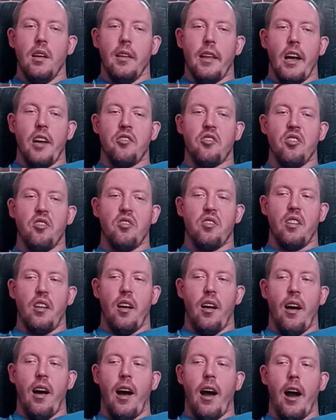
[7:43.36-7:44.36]
That's just
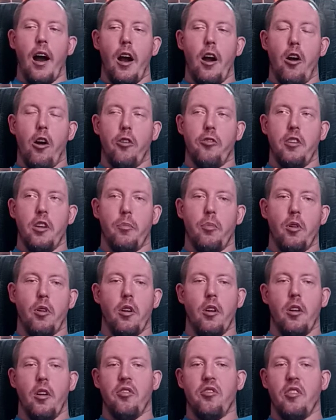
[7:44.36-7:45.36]
a higher, deeper
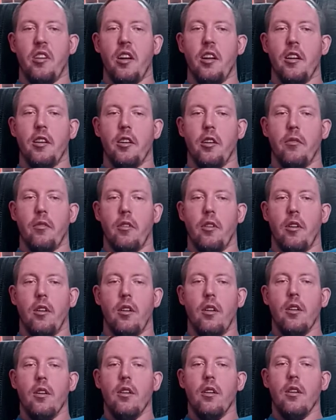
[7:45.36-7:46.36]
understanding of her,
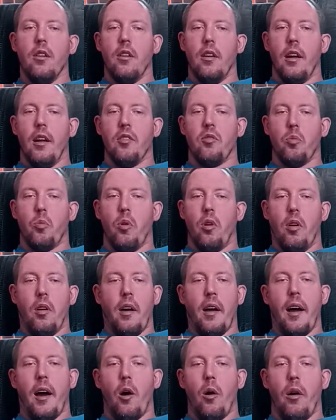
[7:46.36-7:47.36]
and that's
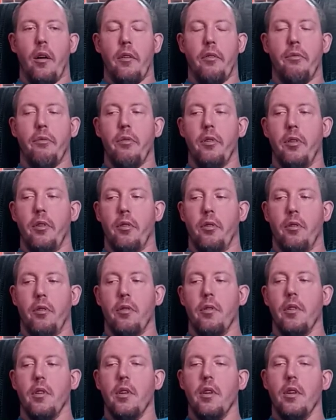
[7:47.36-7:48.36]
how I feel,
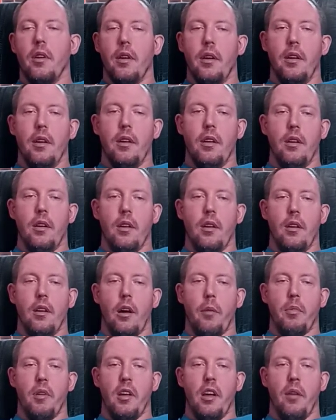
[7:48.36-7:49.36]
and
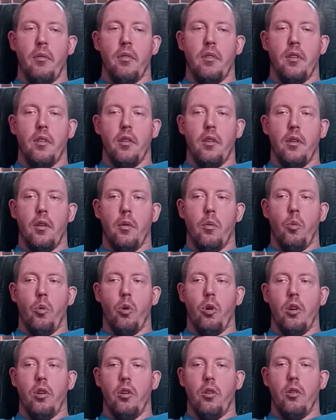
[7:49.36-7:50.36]
I've been having a
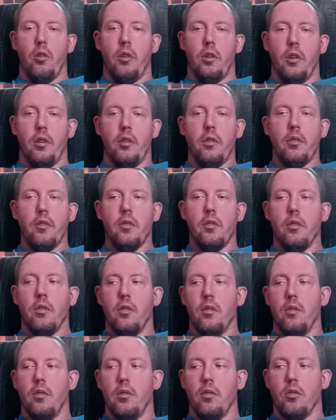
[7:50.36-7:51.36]
really, really
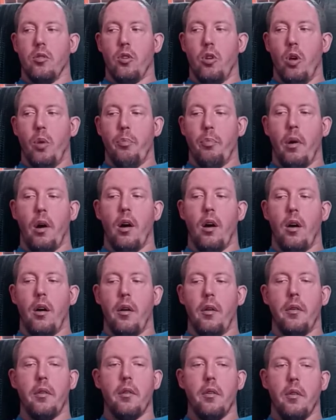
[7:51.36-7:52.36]
good bond